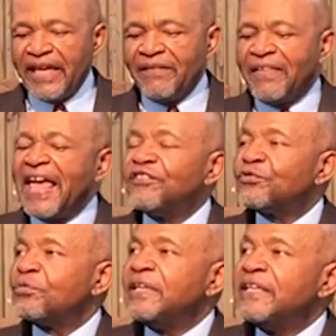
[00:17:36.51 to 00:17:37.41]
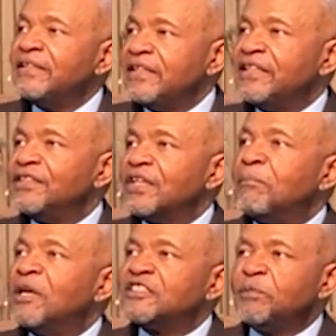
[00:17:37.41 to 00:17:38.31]
And that trend is
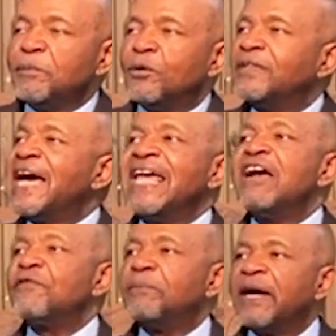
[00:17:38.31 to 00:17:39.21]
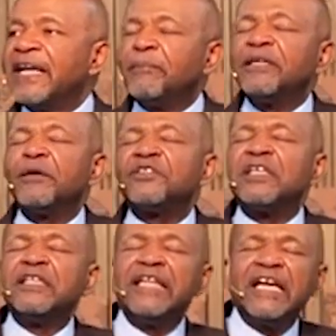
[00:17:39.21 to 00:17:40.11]
amongst people, not everybody, but it was
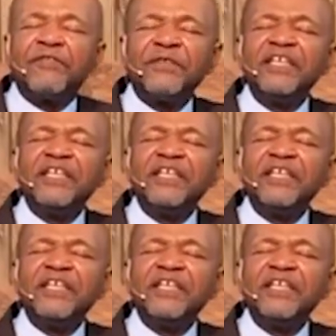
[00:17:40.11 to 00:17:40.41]
enough